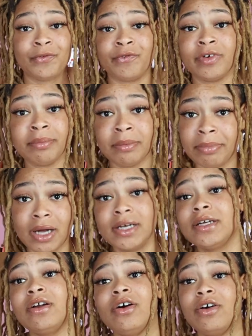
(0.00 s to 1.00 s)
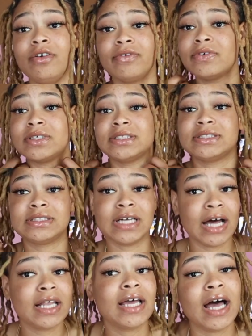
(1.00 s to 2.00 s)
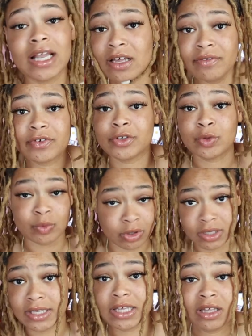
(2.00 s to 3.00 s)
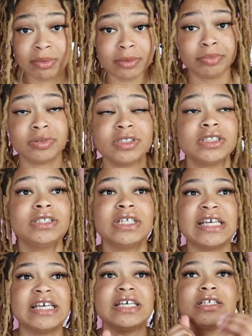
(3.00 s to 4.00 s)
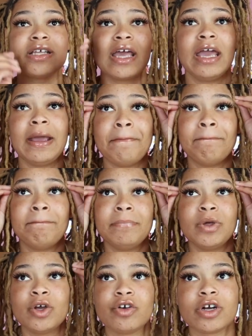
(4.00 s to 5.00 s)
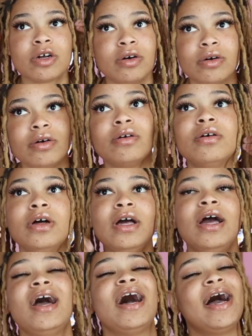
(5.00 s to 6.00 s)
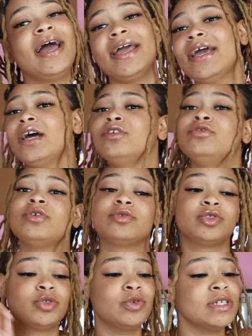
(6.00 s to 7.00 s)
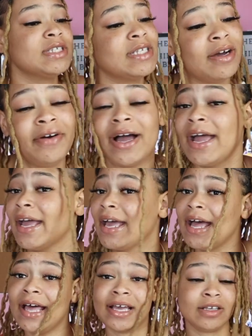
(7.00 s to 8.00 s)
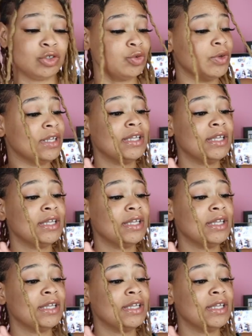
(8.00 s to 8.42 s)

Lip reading: rip a bonnet off, style it however you want, and keep it pushing is a miracle. I ain't gotta do no twist out. I ain't gotta do a